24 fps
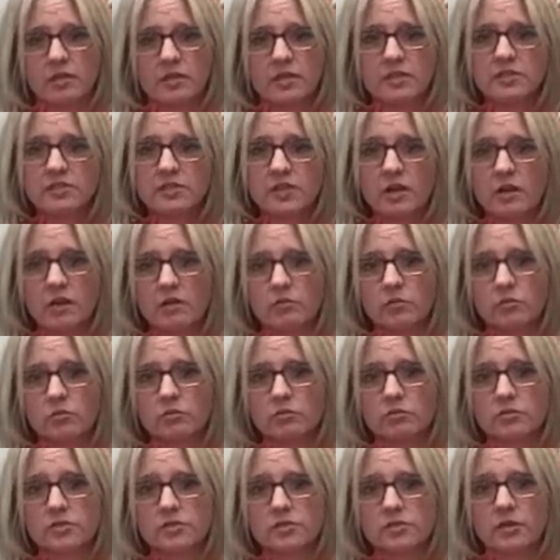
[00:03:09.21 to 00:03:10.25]
these
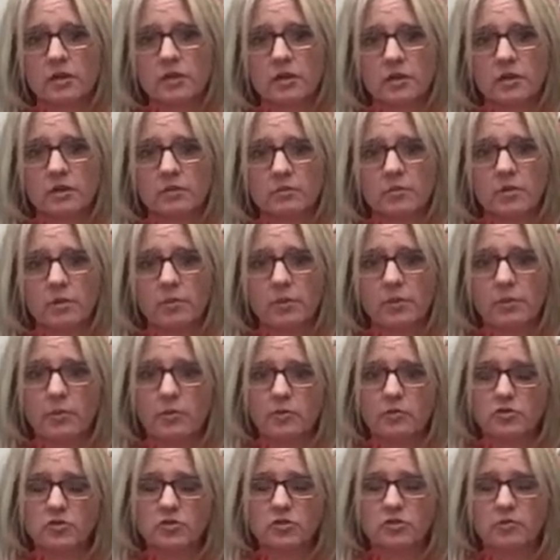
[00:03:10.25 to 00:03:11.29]
covers that we
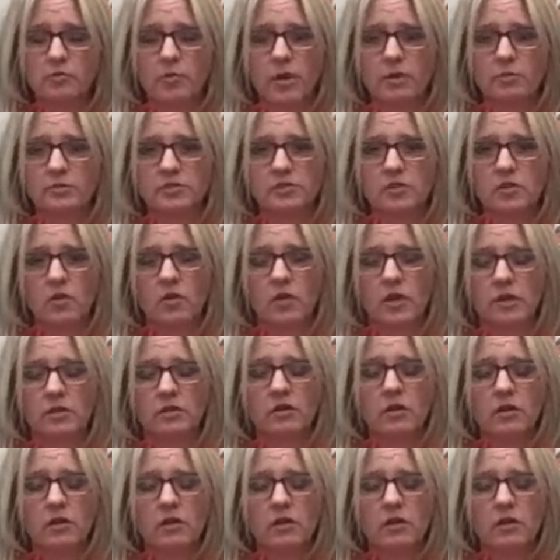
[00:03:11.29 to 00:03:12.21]
purchased from Amazon